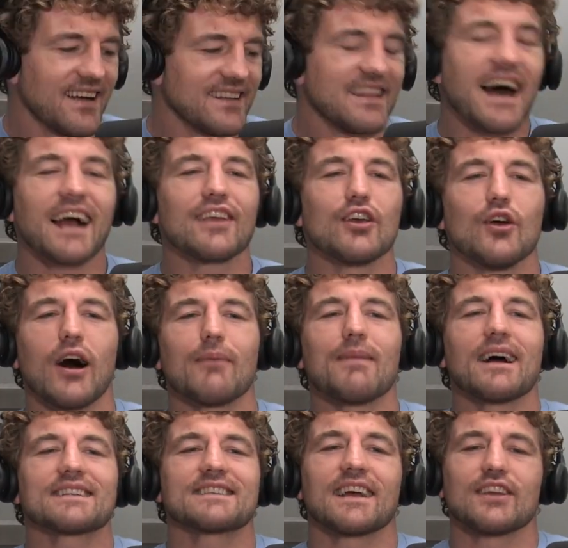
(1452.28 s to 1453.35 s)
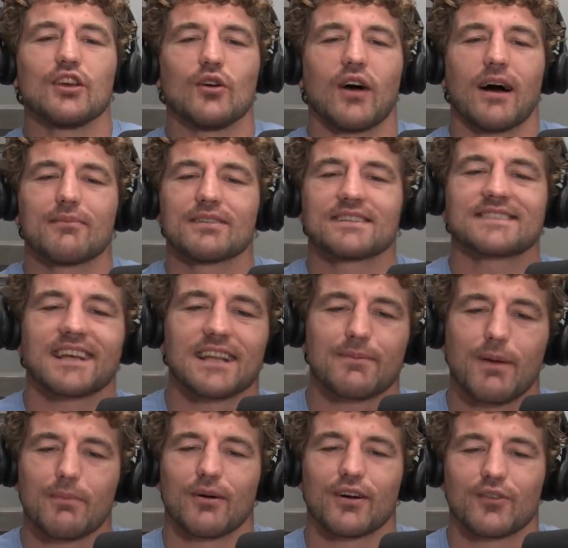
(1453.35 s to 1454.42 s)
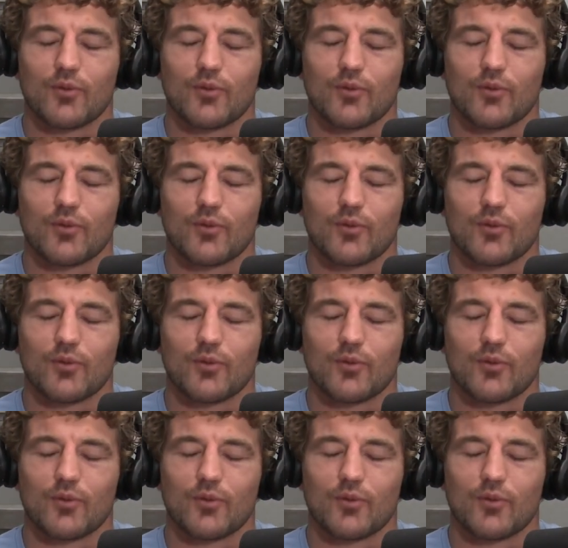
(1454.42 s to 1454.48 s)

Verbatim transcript: if not you, I'm not it, saying you. I'm just saying the people on